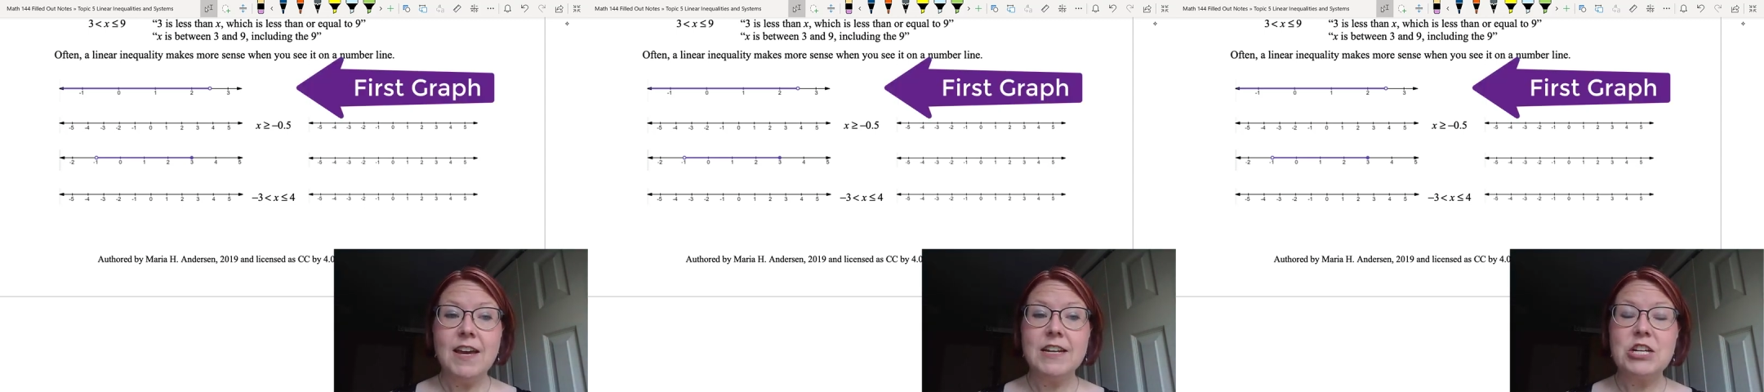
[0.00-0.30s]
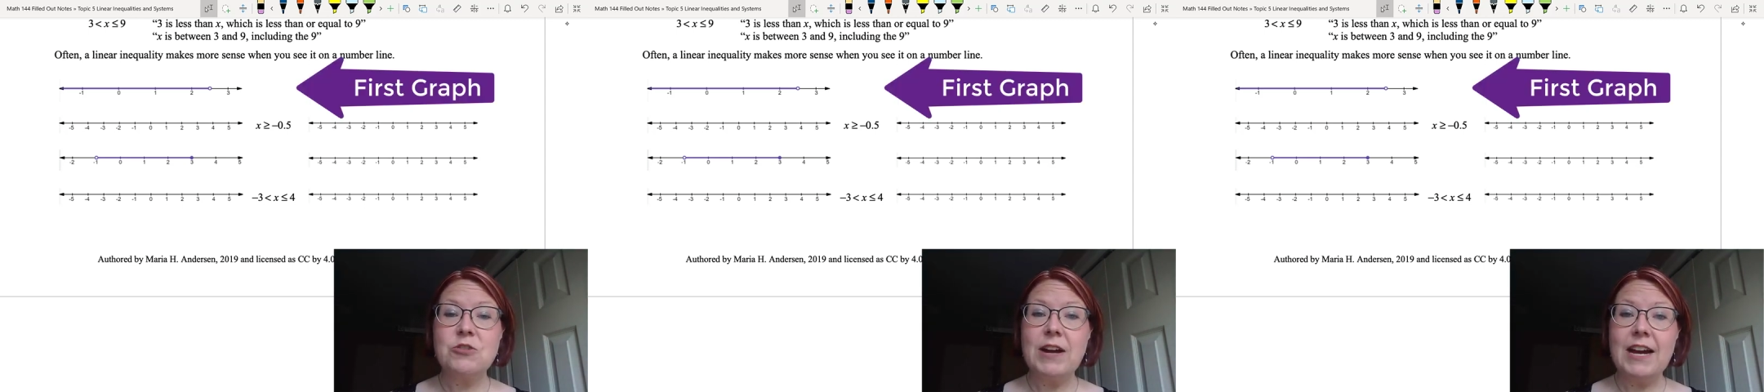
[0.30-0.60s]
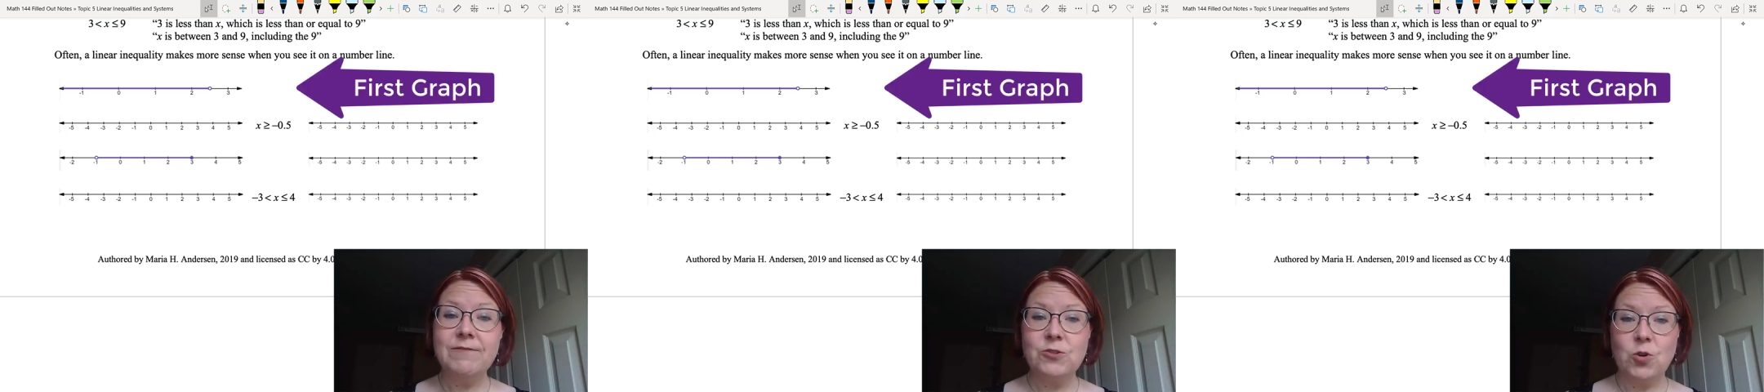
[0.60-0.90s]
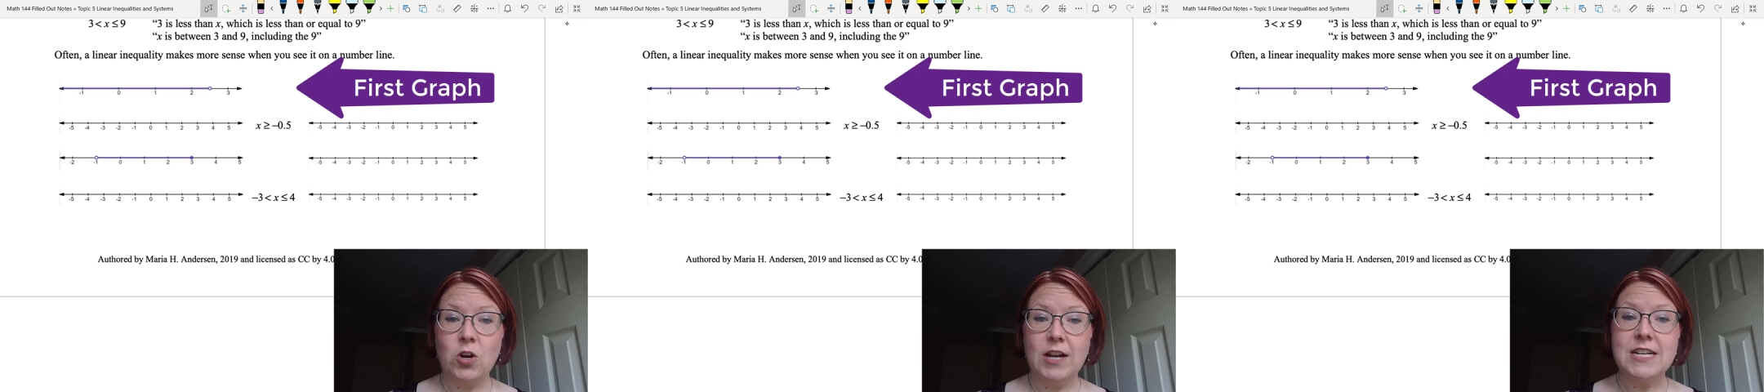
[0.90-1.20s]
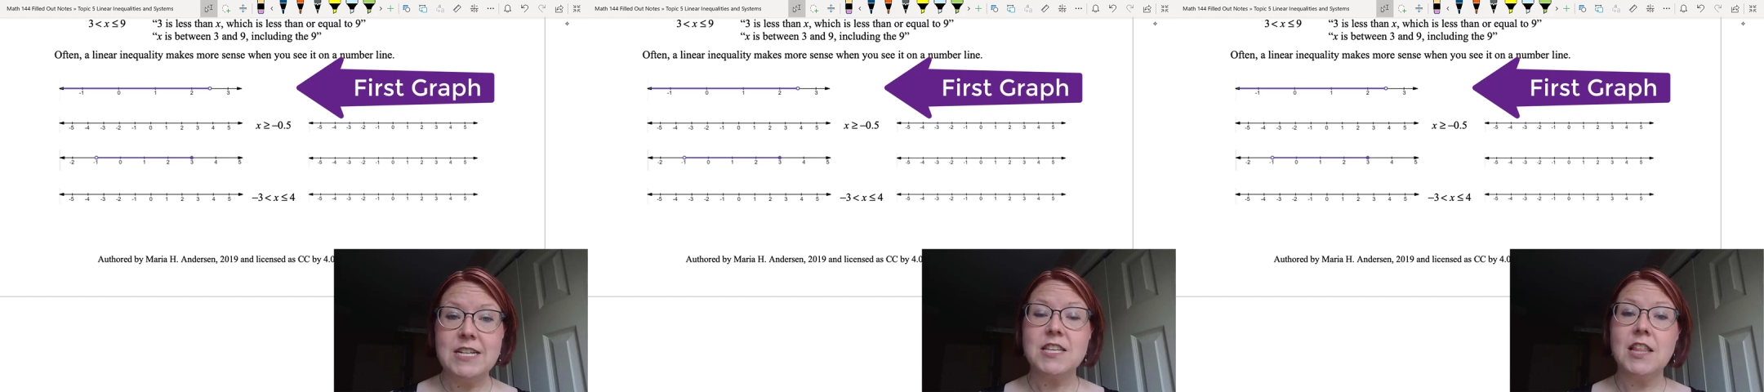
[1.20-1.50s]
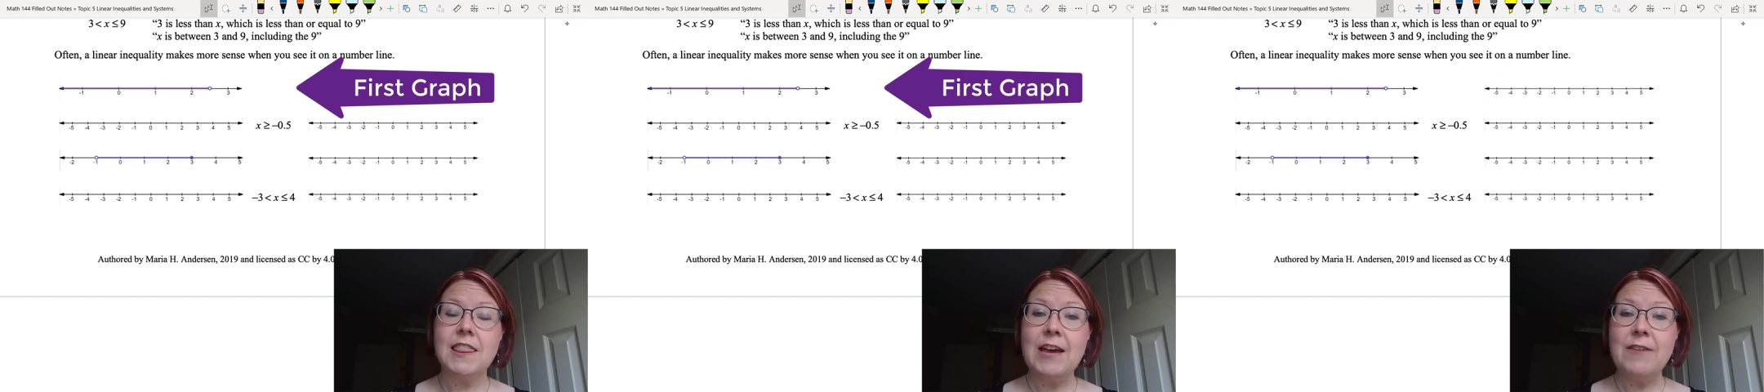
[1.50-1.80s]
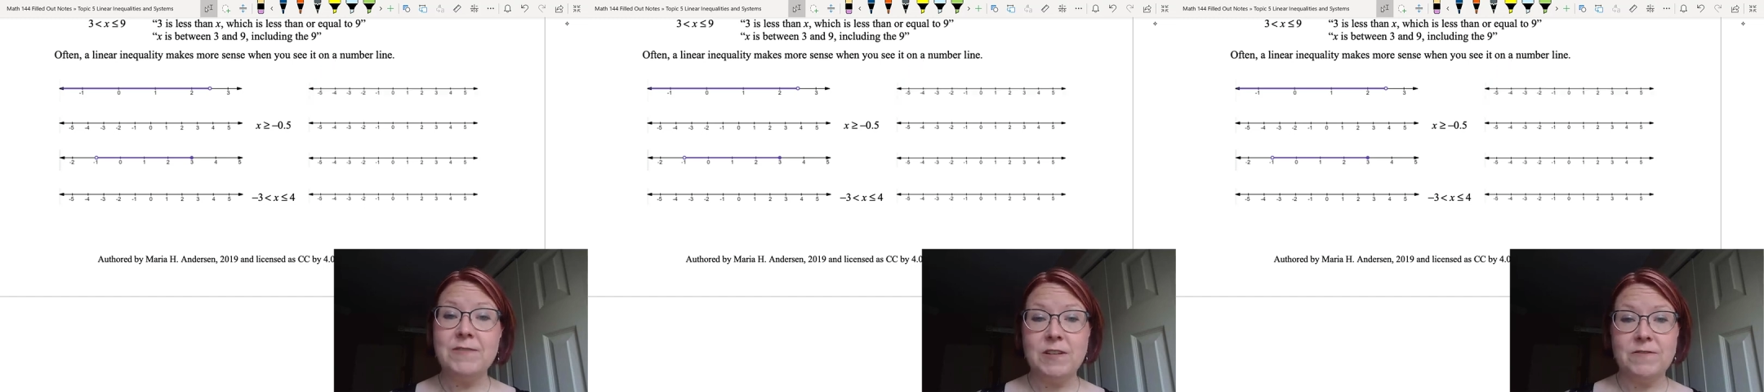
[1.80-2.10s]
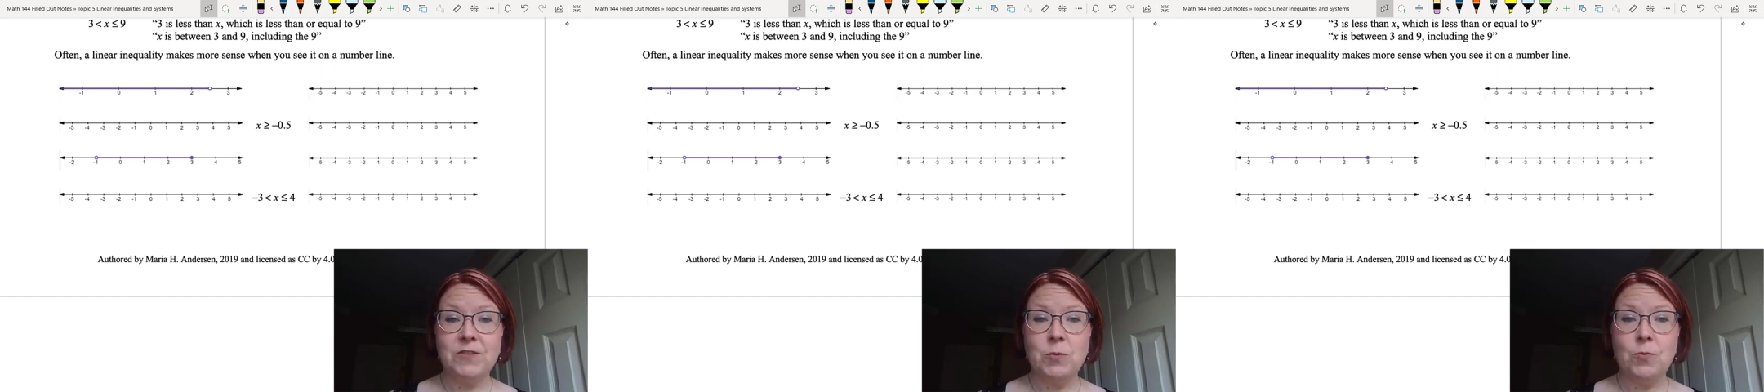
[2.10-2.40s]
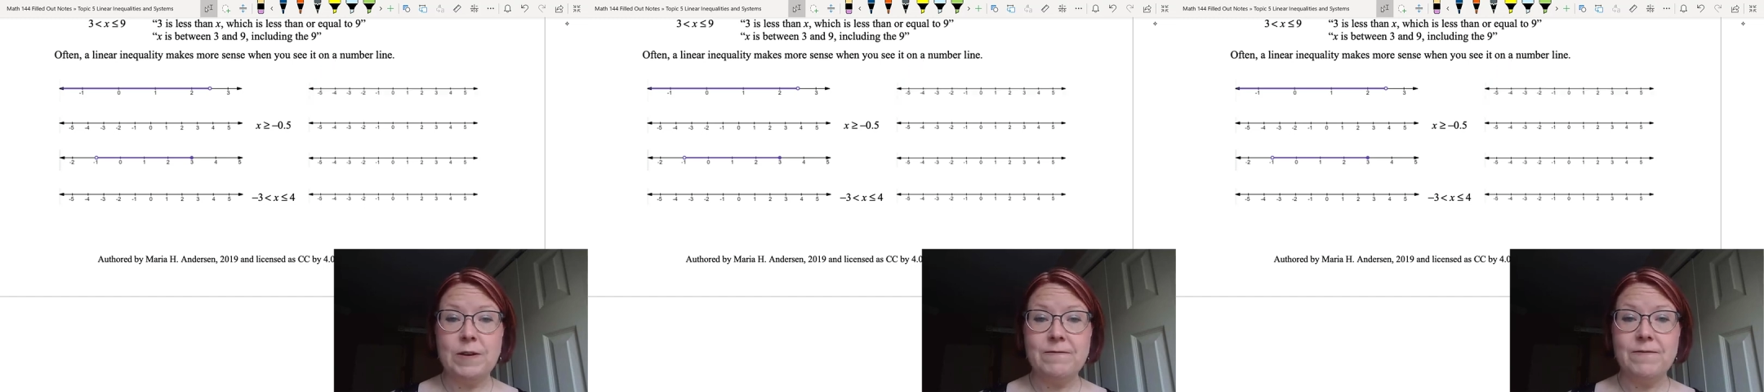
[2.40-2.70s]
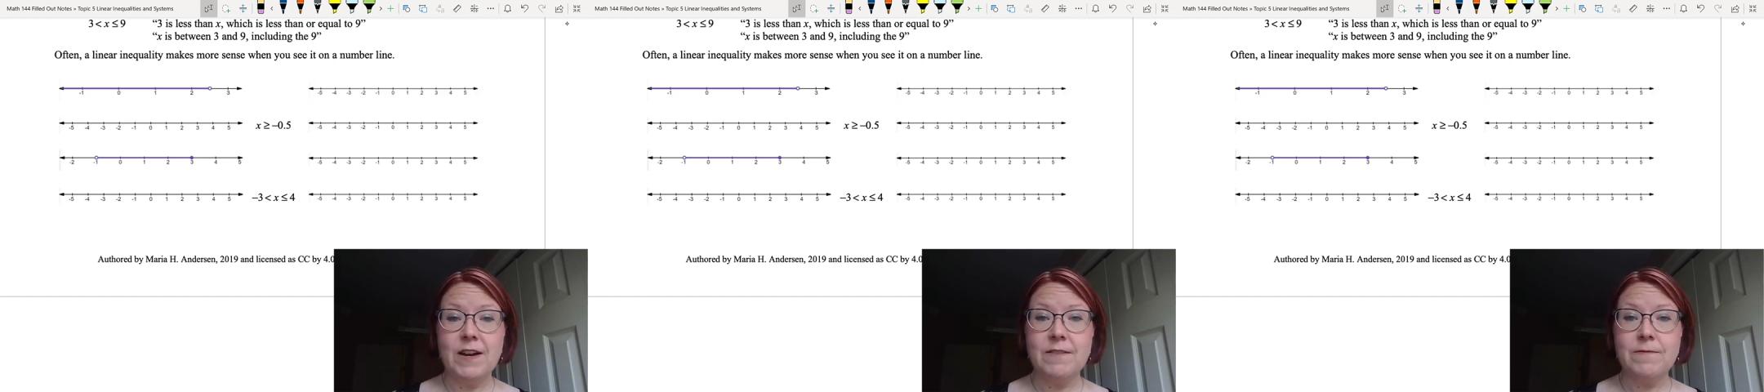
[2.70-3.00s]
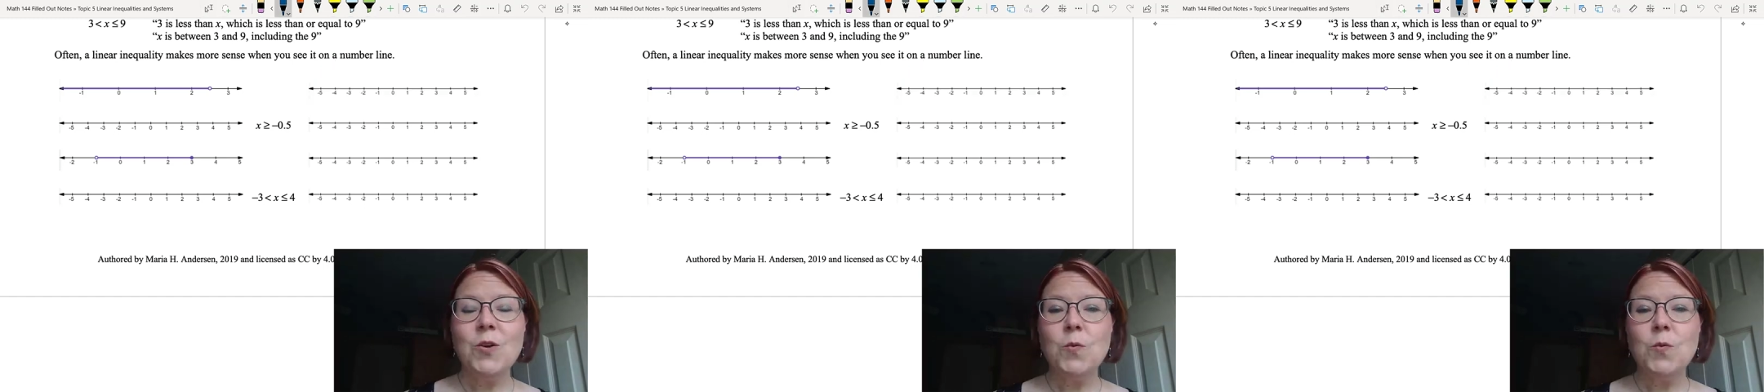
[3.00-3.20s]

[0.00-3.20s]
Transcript: and a graph drawn to the left of 2.5.